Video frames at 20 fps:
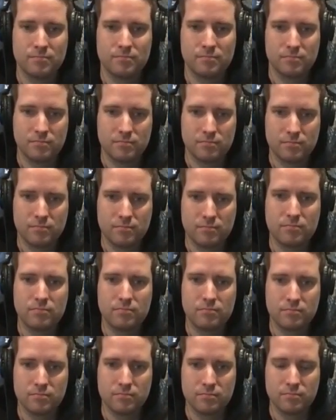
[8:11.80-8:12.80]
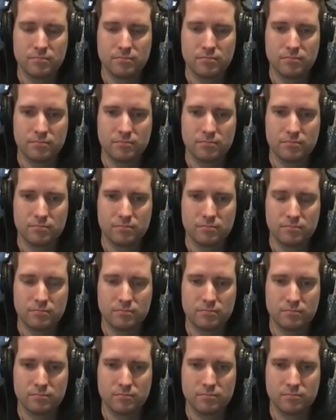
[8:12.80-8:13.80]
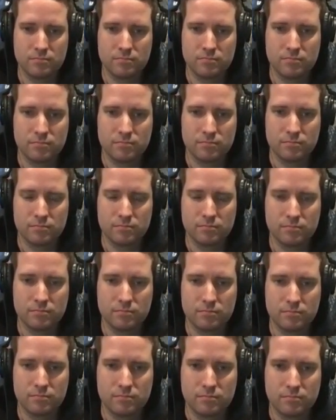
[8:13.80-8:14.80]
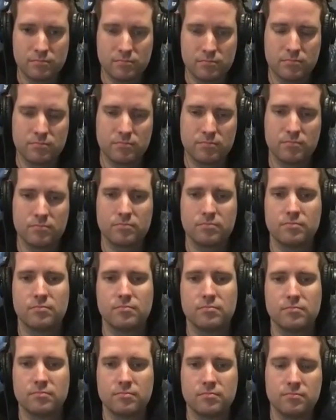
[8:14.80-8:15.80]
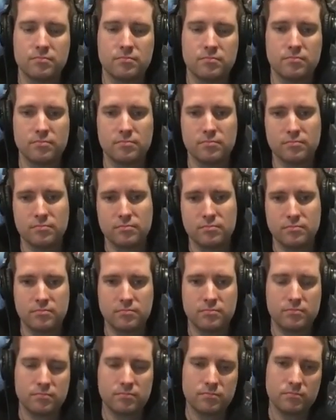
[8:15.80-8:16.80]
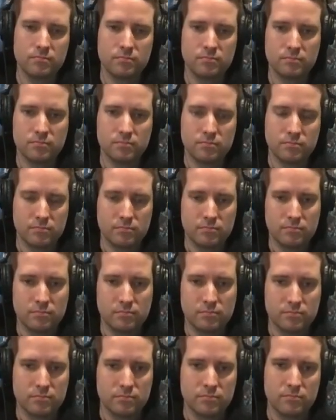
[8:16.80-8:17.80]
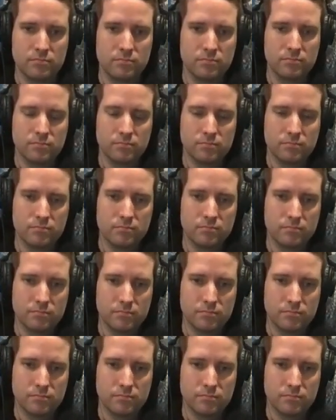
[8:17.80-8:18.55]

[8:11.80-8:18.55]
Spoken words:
The person shown says nothing.